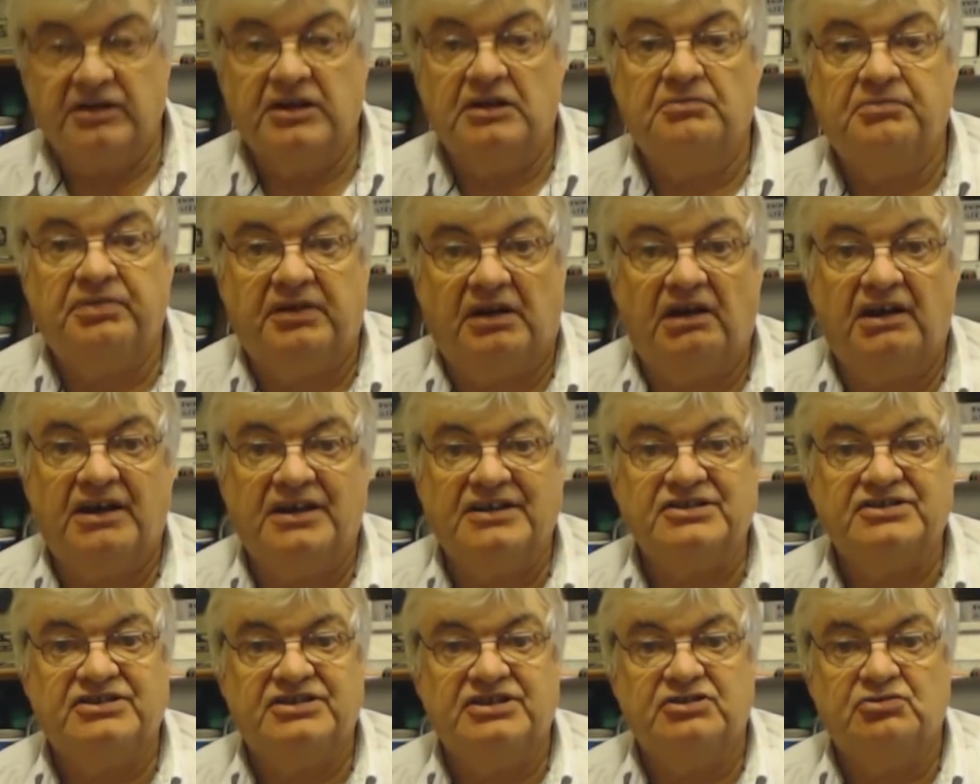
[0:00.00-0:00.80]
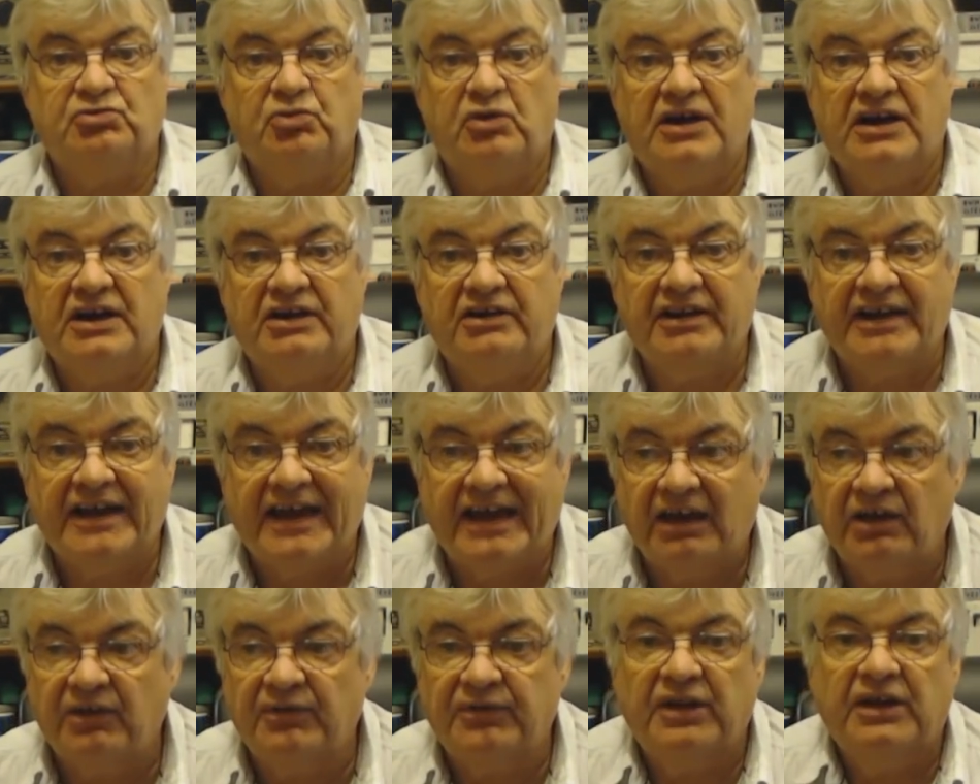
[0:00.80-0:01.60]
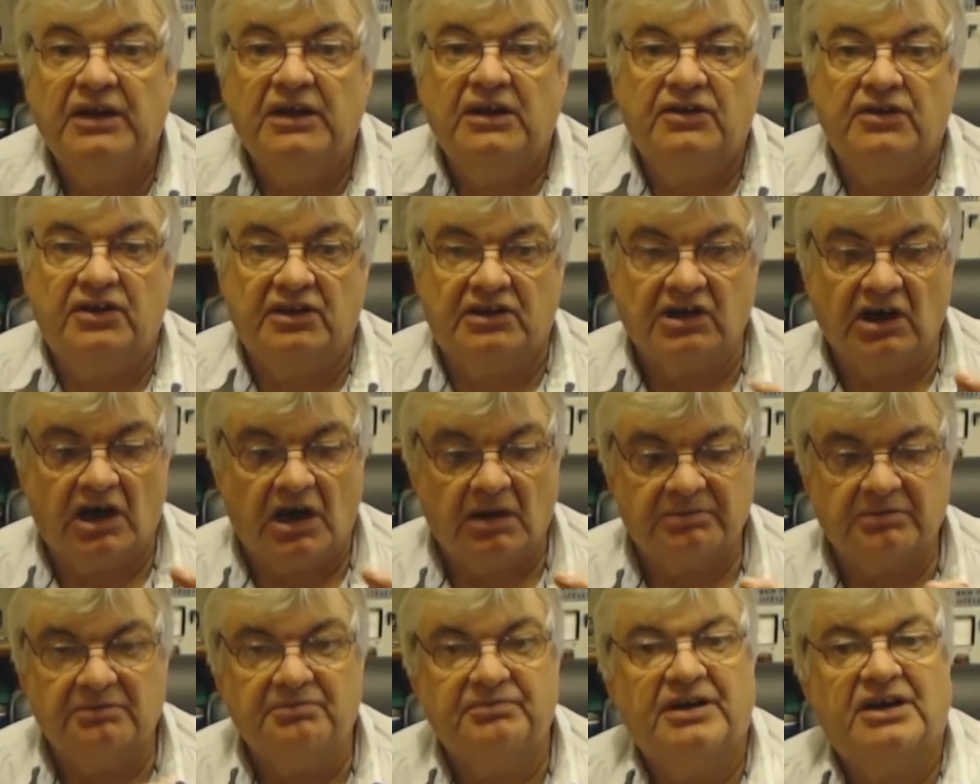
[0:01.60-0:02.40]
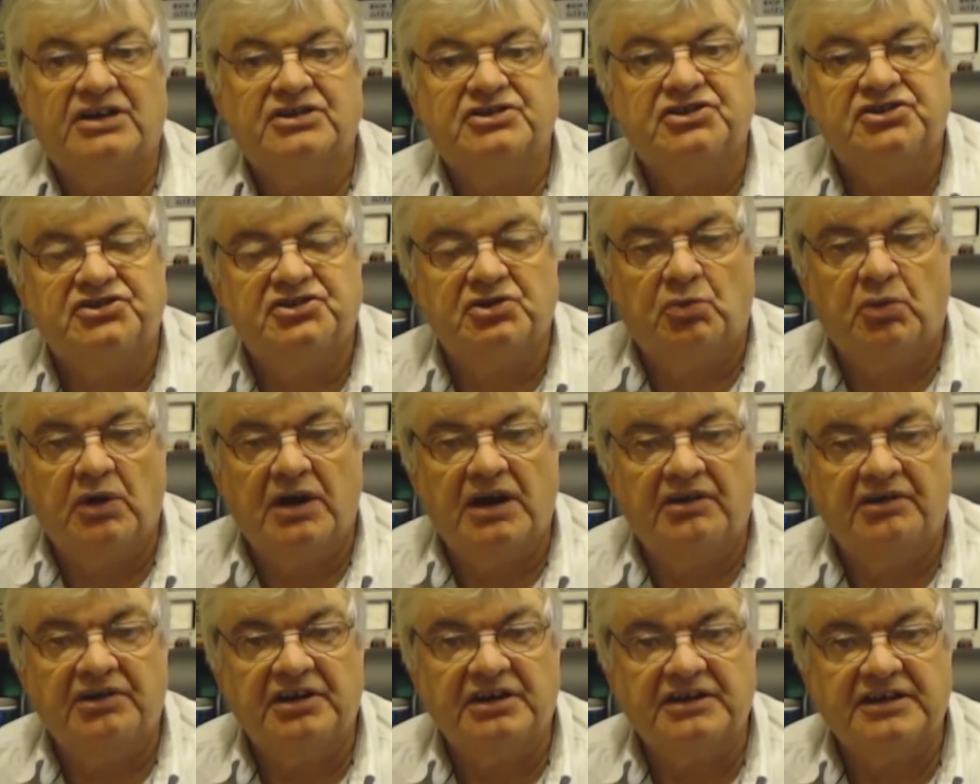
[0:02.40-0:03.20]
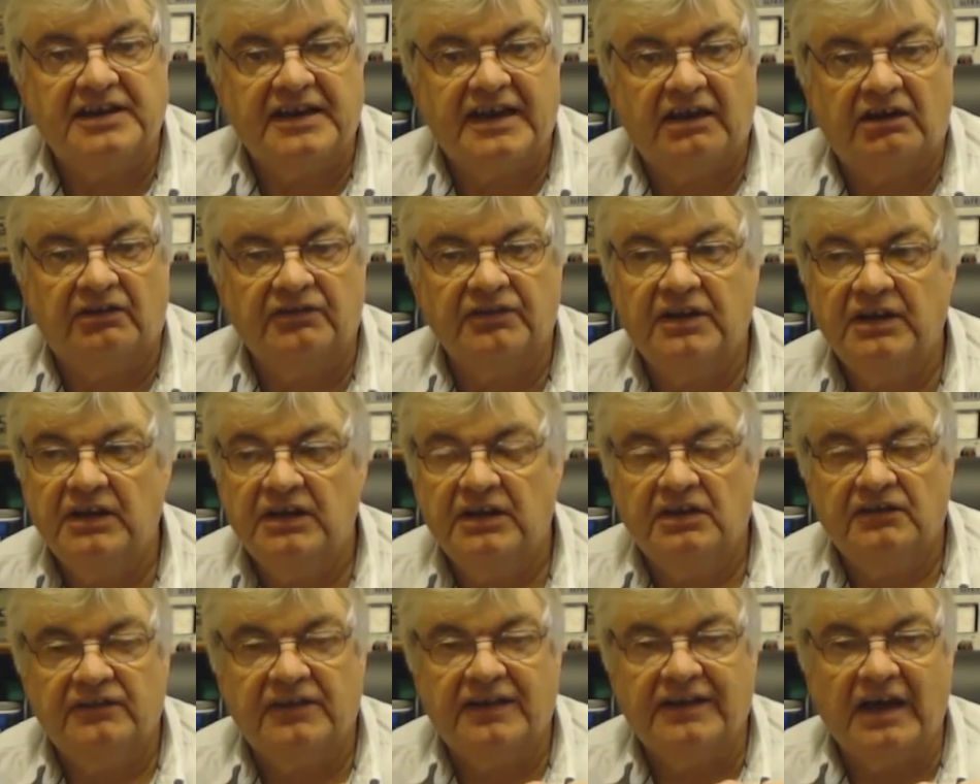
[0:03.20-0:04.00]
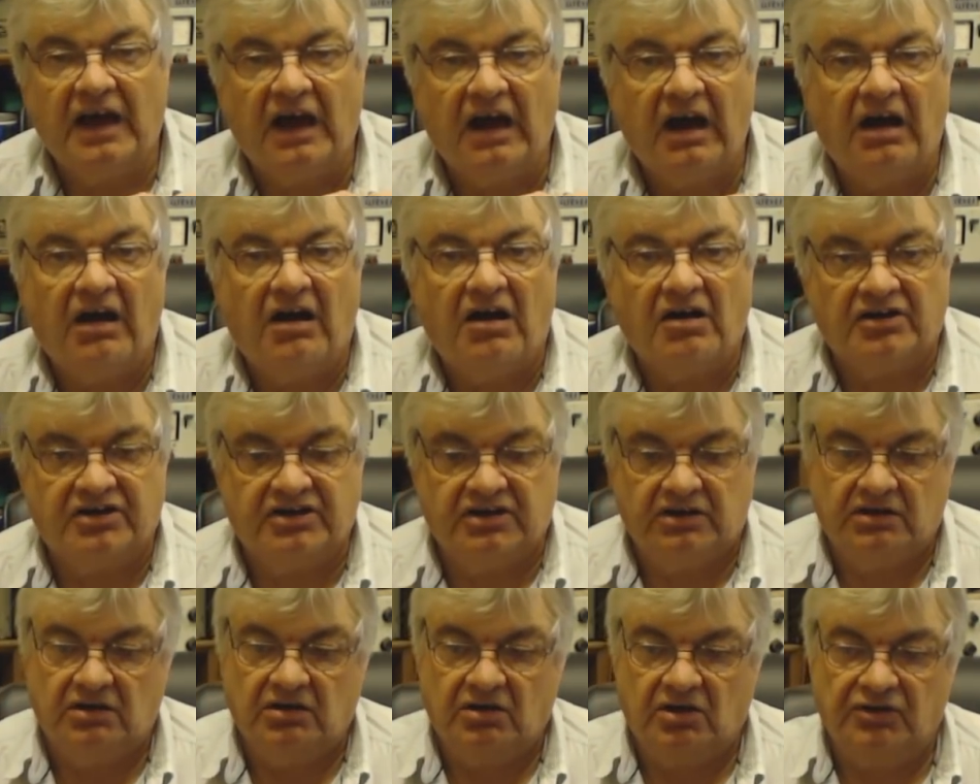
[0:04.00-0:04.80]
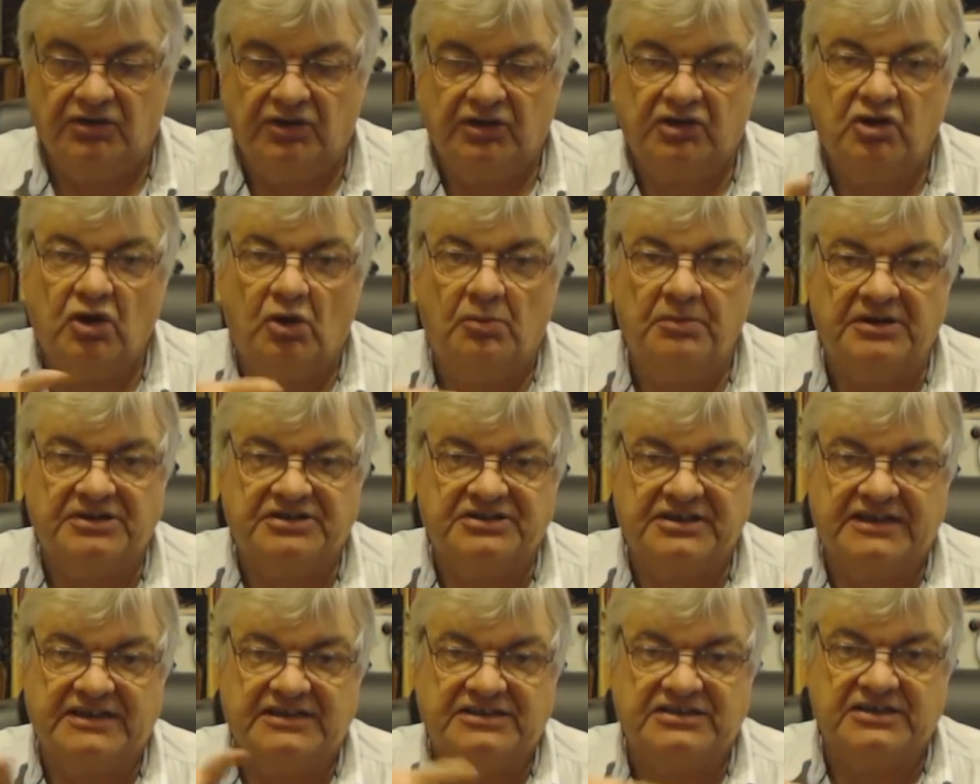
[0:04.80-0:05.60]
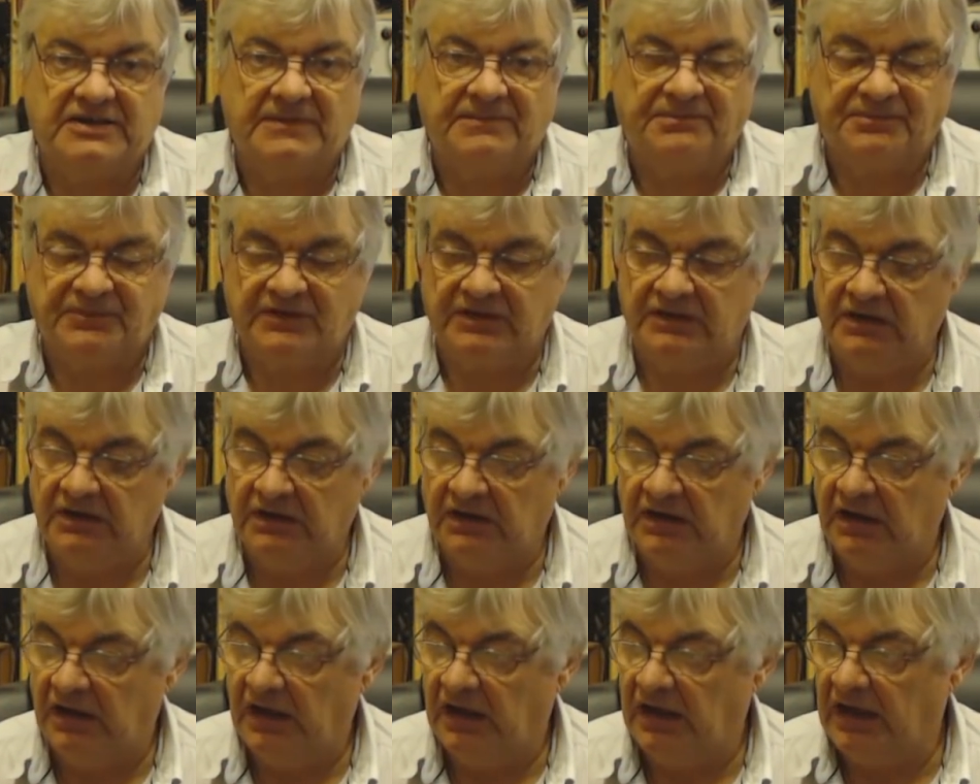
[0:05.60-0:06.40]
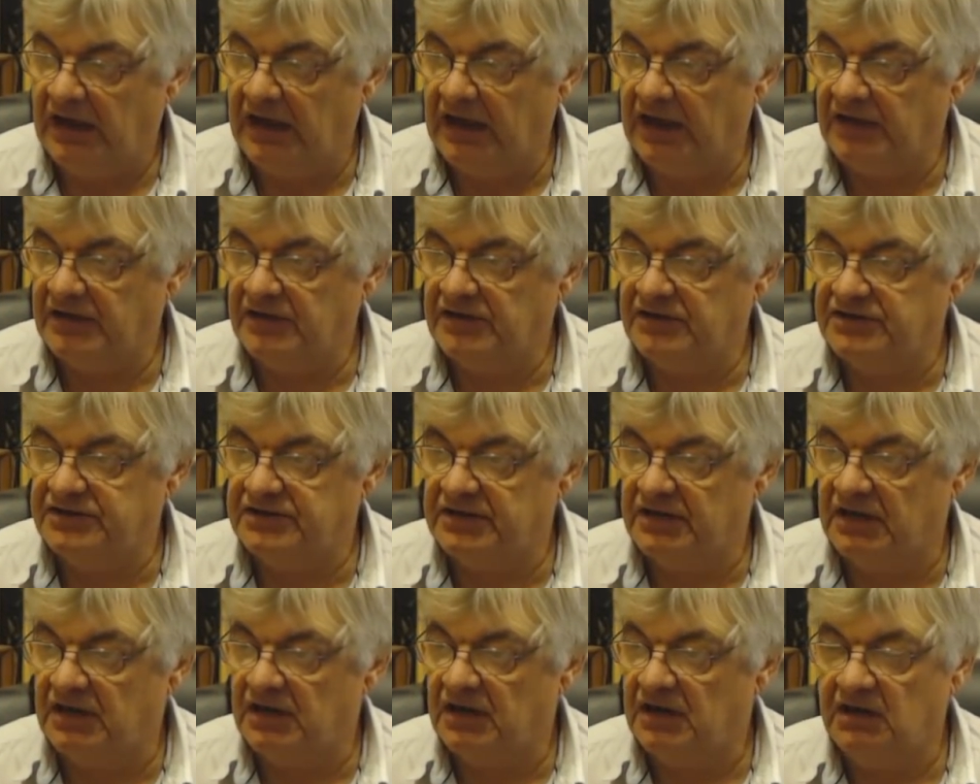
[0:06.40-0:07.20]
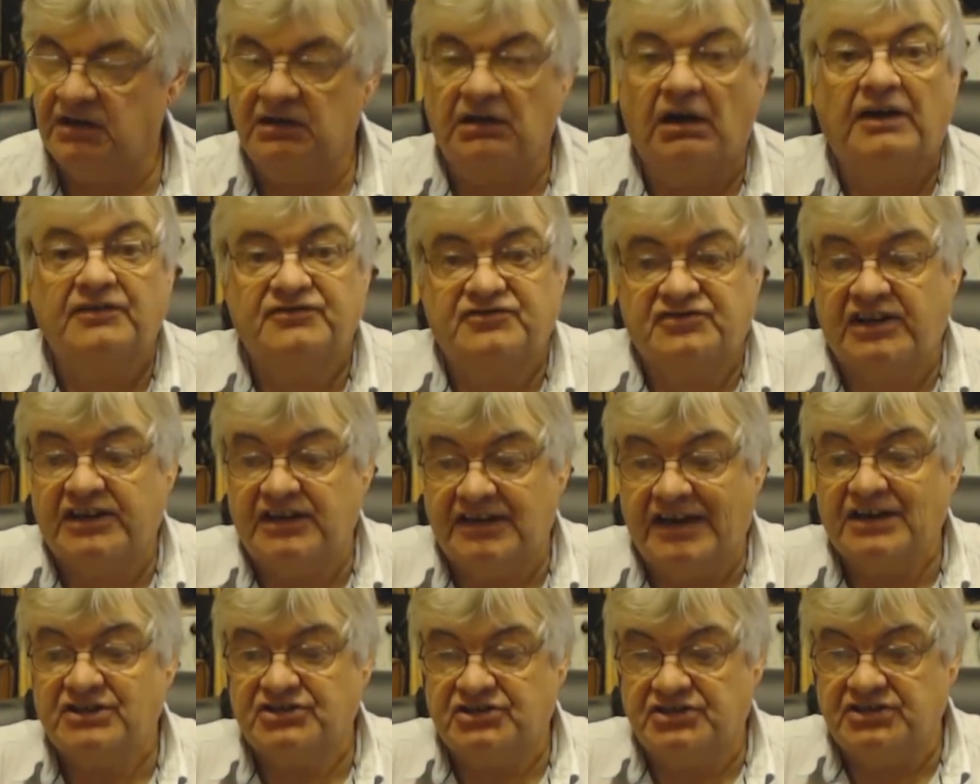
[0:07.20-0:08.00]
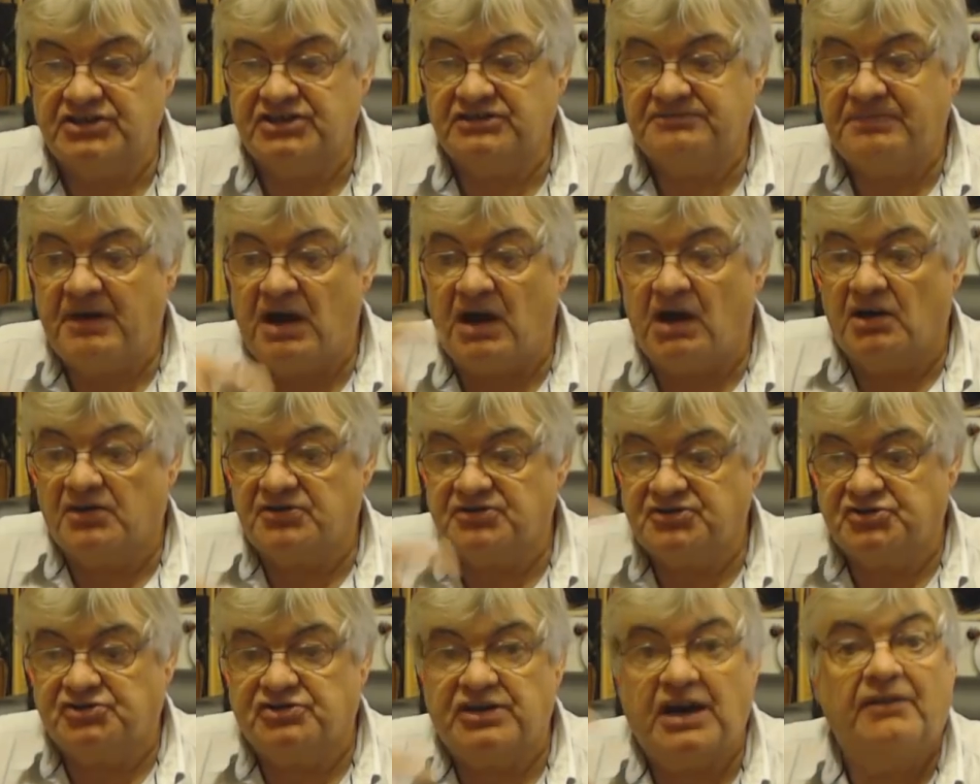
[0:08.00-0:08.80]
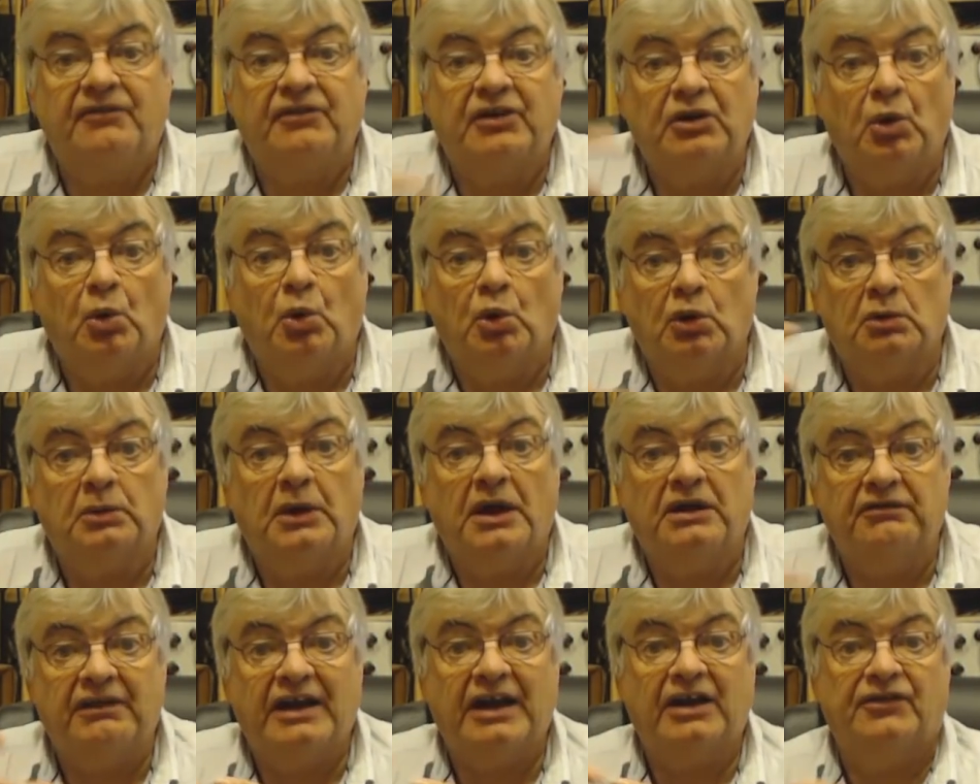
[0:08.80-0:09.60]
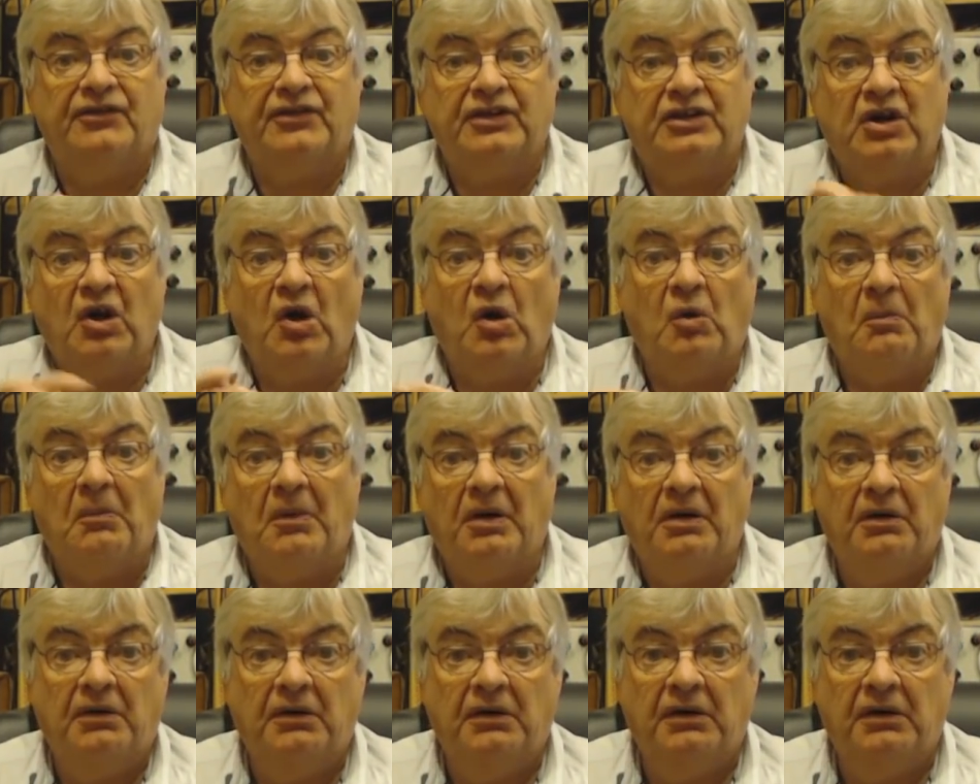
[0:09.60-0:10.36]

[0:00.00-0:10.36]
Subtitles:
appliance is wearing out, the carbon brushes are wearing down, they arc on the commutator. And I've seen actually sparks travelling all the way around the comm,